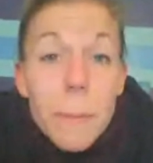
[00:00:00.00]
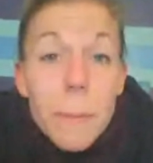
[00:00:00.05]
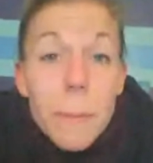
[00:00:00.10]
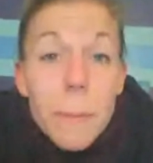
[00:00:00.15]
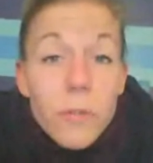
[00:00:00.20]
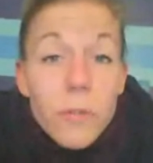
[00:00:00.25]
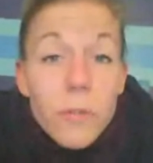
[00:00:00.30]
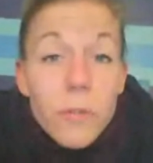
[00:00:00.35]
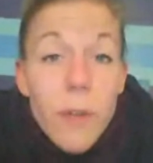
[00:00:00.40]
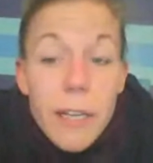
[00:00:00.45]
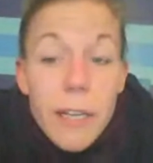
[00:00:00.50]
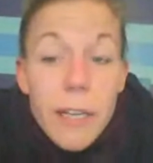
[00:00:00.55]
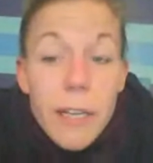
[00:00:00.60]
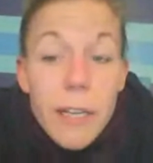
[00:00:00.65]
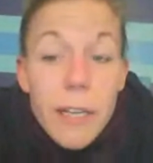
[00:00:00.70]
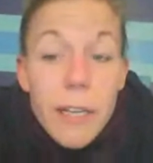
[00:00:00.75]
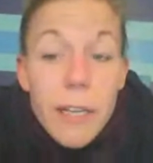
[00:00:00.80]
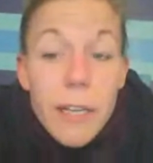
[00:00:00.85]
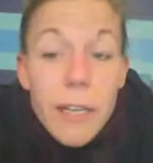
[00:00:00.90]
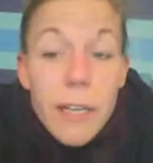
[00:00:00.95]
commission on
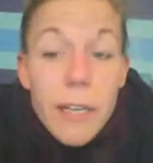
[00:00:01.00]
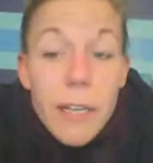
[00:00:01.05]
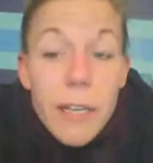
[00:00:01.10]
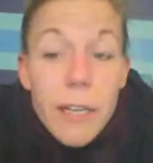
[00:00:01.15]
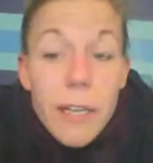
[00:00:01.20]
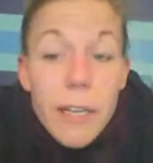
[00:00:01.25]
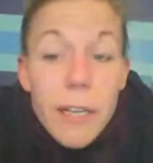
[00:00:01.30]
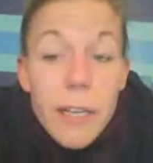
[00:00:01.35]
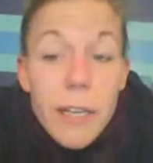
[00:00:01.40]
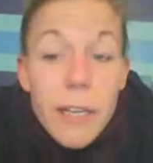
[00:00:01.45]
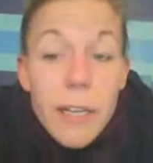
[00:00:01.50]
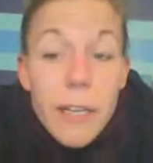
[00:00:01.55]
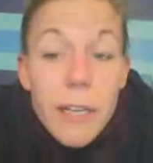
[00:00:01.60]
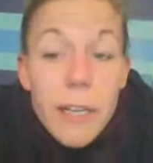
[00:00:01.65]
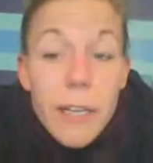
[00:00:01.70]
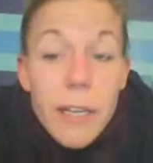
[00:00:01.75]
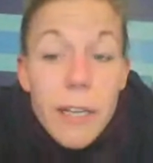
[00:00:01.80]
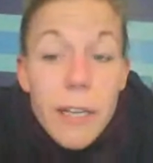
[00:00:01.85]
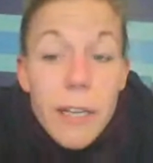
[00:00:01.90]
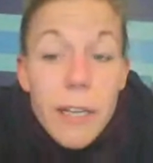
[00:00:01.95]
any direct sale,
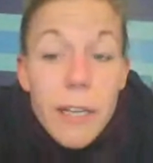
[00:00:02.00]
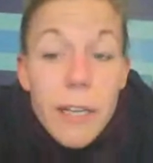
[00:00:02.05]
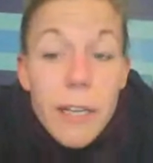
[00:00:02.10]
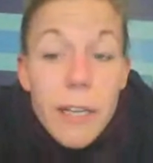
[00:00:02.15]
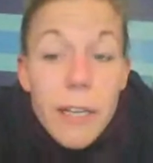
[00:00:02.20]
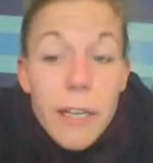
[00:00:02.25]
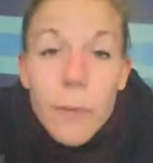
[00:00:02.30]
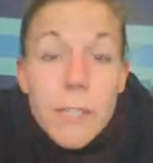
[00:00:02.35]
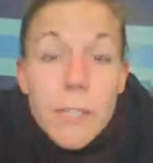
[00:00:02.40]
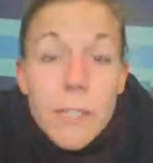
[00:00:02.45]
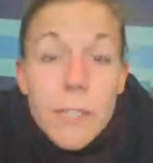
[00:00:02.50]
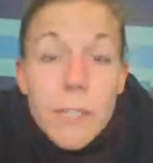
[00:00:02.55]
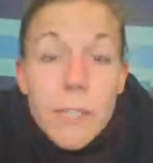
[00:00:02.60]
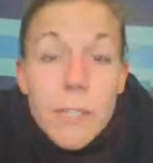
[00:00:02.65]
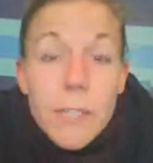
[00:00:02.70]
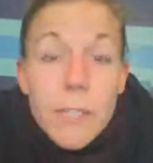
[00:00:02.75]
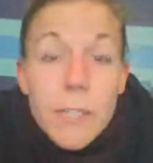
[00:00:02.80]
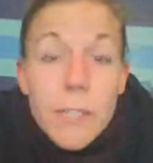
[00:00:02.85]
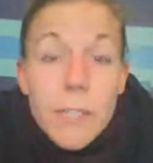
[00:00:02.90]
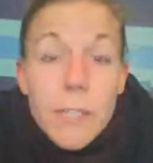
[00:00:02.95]

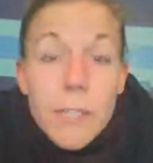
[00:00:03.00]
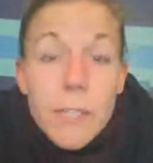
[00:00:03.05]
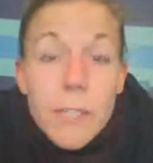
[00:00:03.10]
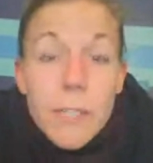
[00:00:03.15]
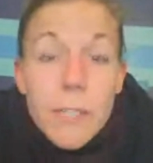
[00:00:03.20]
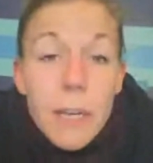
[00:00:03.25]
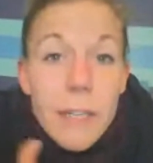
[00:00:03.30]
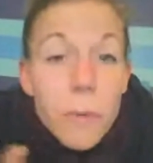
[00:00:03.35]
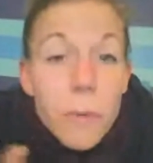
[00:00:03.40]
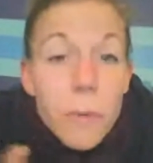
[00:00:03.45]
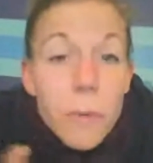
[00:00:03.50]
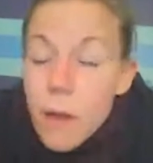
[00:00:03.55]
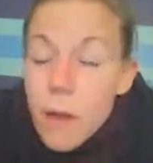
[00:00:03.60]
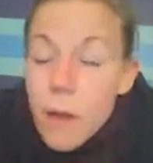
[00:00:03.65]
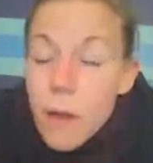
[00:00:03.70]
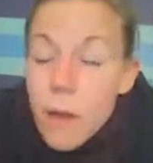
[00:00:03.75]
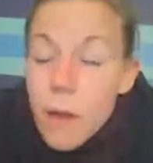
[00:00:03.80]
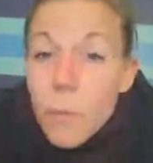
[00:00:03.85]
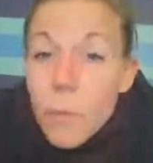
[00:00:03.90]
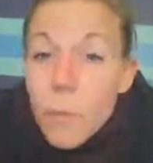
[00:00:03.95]
10%
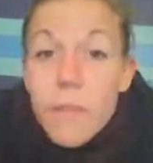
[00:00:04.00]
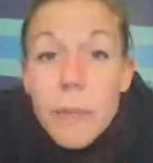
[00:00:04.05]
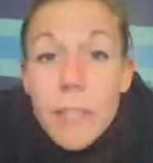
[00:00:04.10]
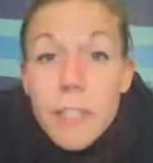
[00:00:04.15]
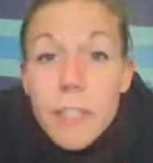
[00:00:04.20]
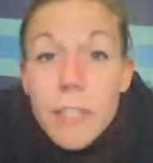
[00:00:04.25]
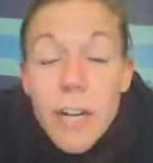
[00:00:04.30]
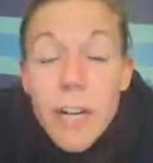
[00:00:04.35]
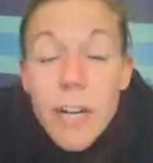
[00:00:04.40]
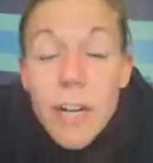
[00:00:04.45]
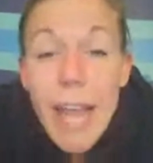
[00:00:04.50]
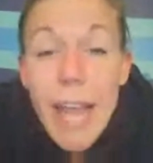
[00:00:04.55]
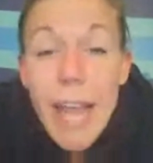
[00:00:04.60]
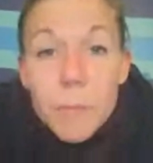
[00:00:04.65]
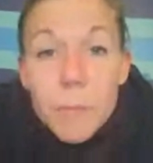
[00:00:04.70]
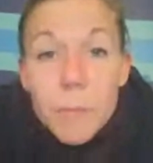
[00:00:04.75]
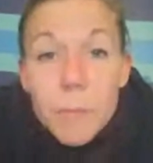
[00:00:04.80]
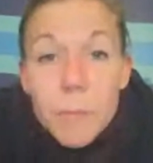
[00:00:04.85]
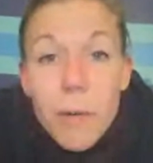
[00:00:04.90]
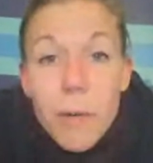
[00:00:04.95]
compliance. We have the
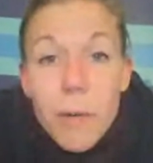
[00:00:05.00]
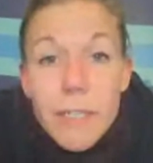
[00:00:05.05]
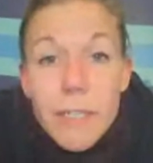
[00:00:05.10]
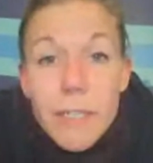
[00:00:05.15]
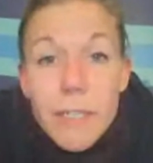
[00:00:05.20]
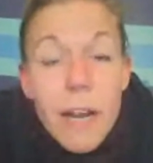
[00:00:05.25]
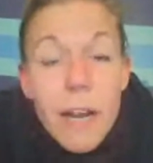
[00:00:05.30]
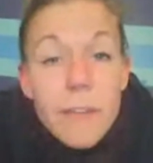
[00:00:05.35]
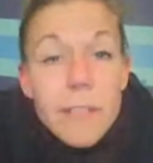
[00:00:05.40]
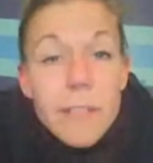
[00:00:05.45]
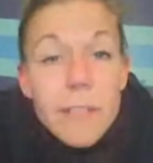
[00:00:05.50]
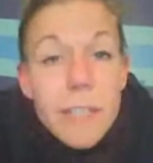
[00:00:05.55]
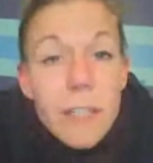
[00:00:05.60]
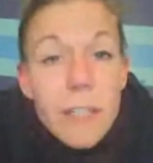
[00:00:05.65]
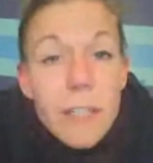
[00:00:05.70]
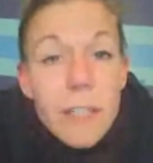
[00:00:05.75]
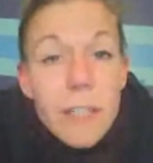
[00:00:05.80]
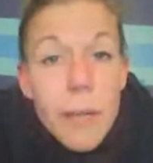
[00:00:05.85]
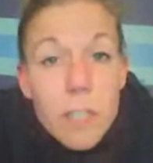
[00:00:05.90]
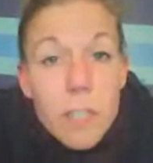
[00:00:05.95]
ability to earn a cash
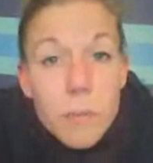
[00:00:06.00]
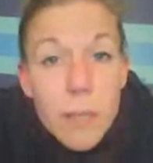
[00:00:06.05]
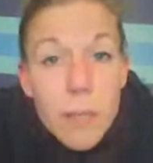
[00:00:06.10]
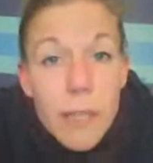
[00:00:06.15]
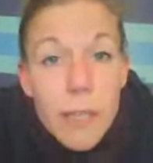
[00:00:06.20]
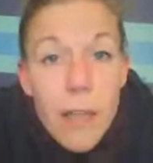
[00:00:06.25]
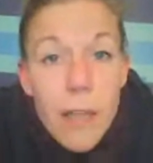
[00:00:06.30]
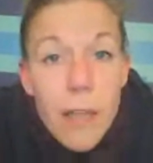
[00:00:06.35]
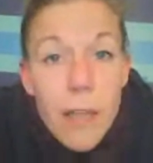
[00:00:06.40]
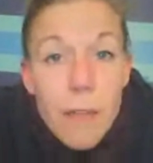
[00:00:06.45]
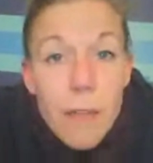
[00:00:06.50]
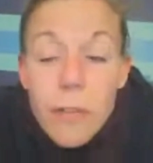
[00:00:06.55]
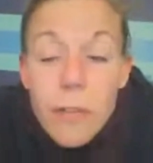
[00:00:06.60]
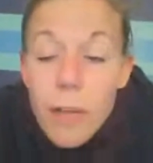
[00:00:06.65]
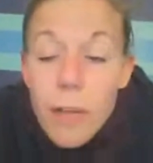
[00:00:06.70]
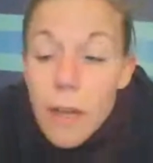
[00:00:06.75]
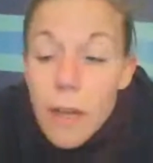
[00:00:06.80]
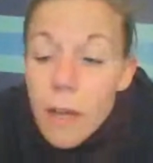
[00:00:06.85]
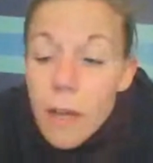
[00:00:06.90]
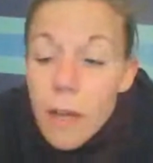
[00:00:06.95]
bonus at every single
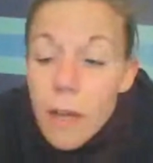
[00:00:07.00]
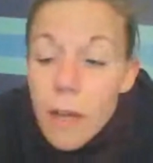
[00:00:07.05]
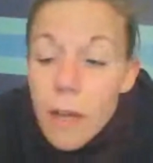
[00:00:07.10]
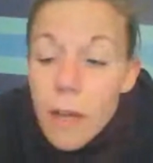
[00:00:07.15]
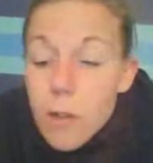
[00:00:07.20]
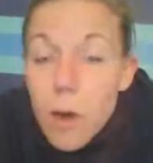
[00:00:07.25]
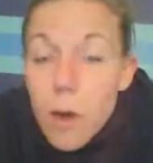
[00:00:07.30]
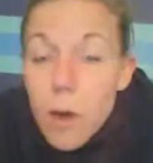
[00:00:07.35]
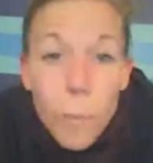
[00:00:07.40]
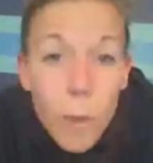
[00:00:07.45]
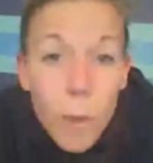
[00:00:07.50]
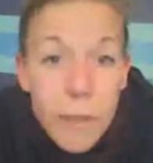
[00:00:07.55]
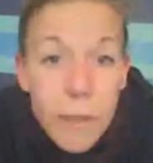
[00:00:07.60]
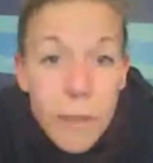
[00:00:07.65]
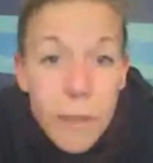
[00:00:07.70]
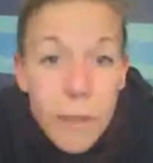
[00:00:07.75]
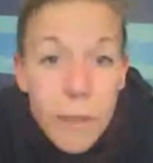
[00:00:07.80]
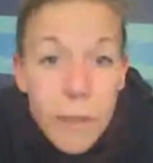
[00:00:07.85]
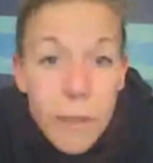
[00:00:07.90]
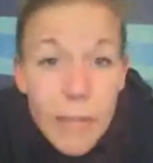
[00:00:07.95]
management level.
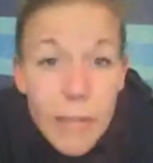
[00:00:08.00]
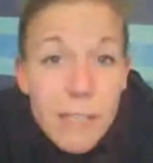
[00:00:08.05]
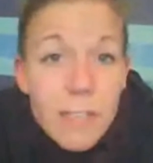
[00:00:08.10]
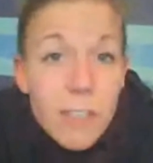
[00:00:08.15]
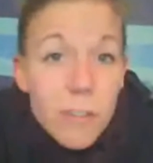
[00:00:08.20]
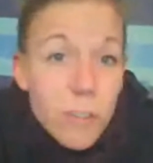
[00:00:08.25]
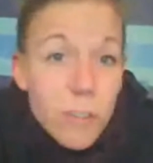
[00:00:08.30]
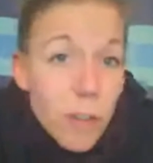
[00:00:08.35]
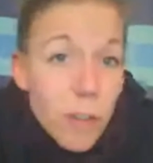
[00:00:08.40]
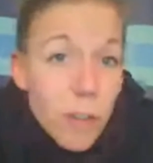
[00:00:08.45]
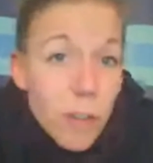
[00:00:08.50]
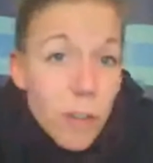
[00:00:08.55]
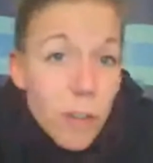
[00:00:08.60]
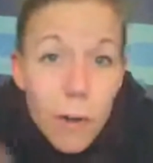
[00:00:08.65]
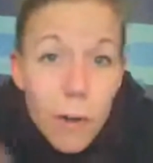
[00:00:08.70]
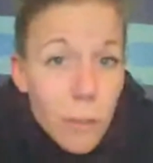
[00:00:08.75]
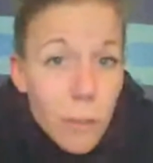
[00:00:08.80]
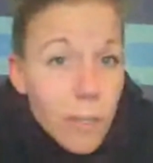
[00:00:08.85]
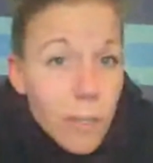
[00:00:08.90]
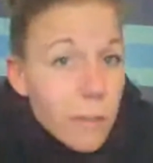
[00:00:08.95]
So what that means
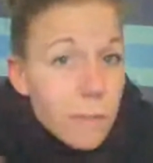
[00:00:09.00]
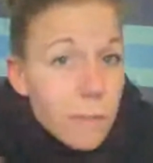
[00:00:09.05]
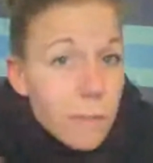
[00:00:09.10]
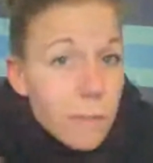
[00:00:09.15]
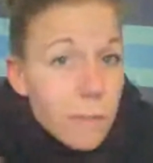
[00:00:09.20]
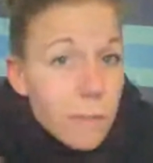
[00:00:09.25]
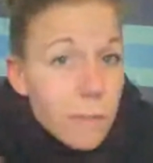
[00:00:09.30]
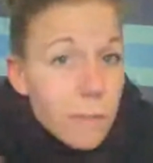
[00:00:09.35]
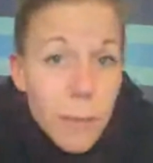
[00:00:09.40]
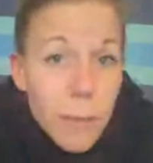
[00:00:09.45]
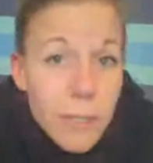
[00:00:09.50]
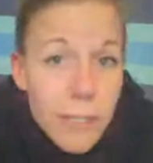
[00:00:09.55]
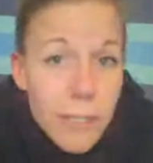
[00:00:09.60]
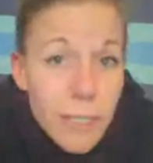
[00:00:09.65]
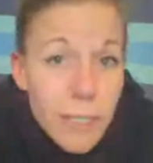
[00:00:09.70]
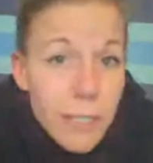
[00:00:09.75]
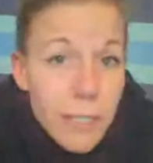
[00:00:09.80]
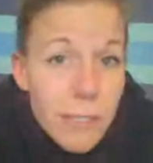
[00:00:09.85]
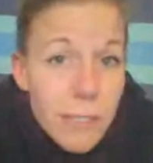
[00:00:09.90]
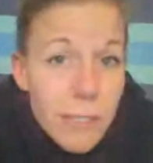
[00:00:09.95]
is you're already
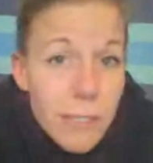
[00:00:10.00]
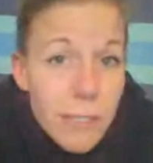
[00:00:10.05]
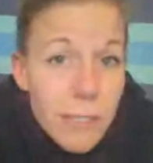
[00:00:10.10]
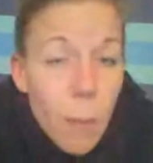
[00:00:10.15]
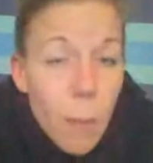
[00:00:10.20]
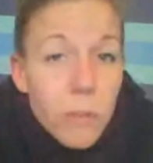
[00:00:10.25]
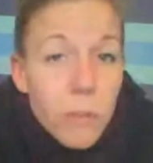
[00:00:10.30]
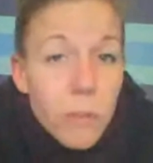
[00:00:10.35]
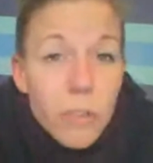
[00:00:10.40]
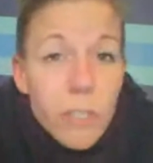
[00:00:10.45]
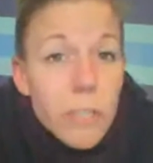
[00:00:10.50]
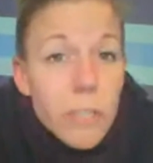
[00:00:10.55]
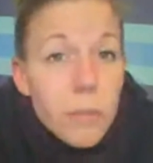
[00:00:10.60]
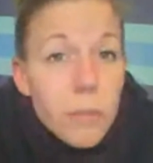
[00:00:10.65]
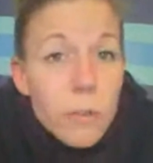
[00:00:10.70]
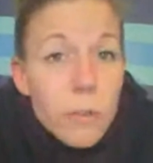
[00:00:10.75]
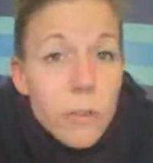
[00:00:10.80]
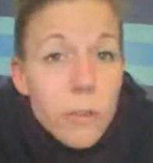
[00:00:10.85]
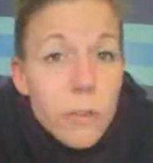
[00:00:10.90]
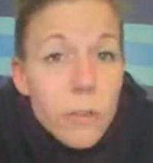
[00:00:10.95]
doing your business, and
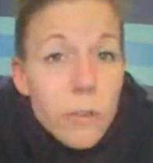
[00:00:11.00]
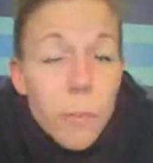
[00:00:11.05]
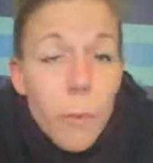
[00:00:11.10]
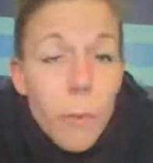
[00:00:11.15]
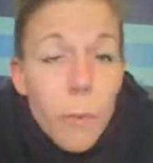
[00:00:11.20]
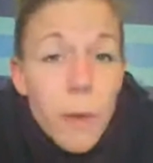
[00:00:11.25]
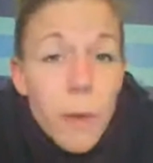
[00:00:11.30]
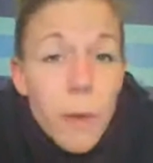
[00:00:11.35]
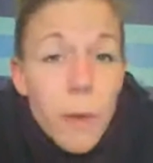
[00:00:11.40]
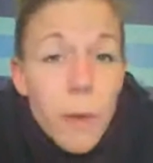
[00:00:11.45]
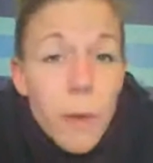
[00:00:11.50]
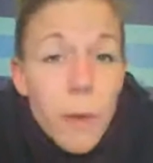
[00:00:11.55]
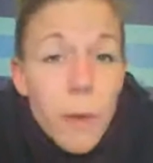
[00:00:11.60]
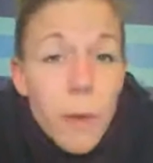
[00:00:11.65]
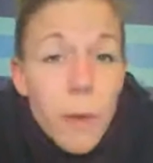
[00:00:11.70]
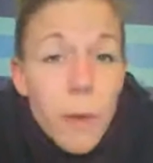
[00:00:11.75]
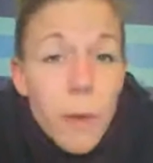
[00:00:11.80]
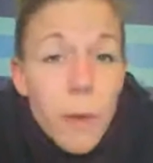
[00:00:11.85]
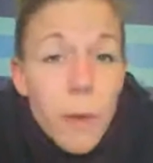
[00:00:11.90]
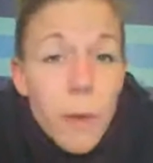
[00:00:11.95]
once you get to a certain point,
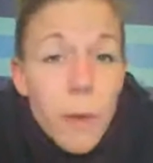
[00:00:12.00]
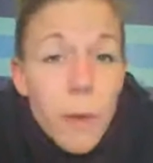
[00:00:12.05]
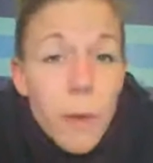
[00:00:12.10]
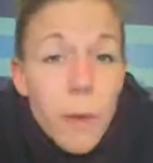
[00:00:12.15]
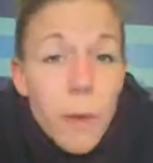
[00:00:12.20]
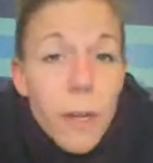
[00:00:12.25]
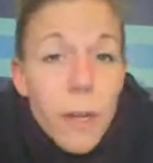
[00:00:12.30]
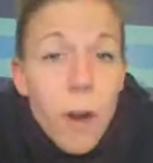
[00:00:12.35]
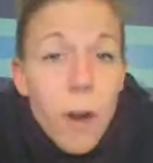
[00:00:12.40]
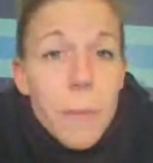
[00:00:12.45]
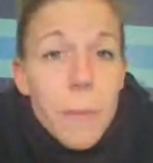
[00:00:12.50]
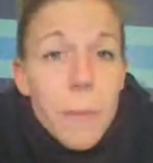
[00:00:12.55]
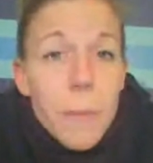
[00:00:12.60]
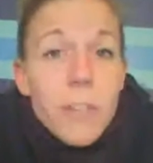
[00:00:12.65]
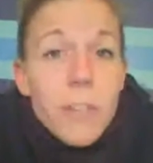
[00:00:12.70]
Arbonne